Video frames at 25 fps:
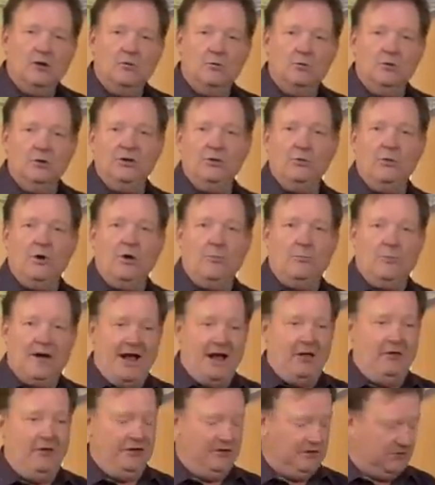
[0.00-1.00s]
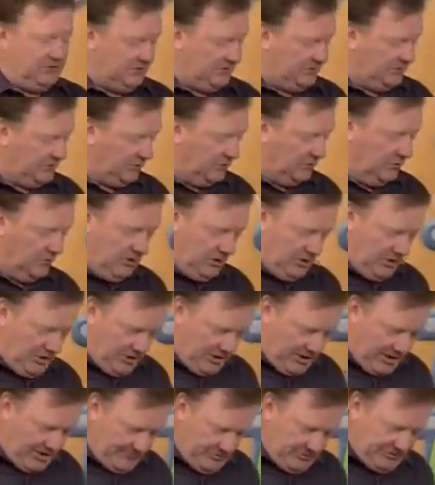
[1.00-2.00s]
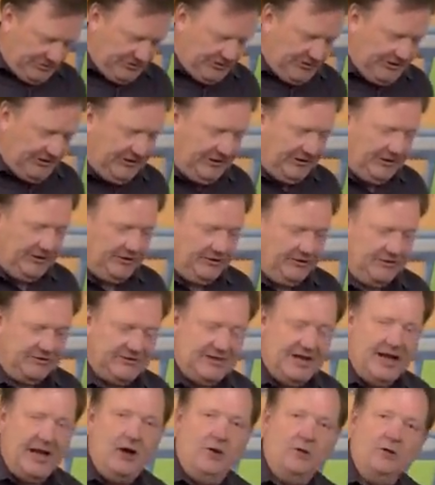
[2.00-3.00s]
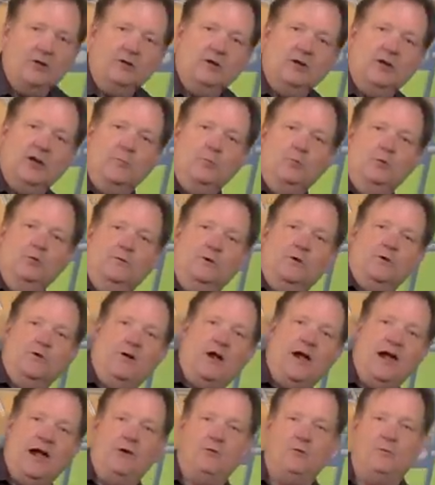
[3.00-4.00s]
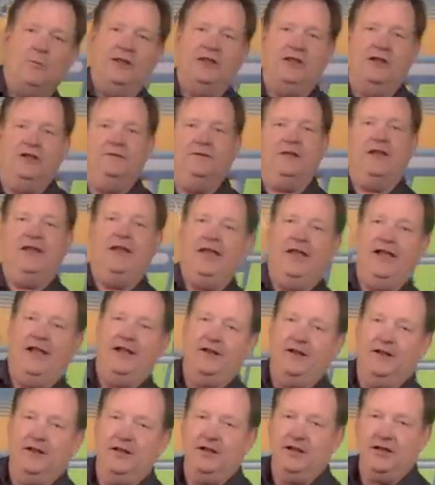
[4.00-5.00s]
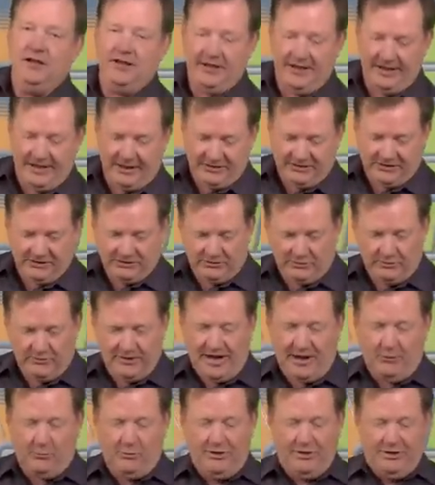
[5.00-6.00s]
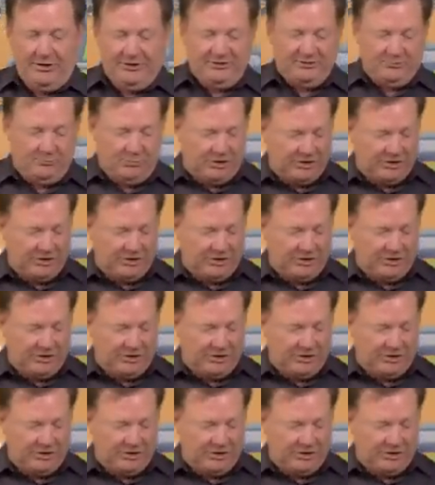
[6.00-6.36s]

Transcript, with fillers: really well balanced. So I'm just going to kick this out and move it around with my left hand. And to do that with this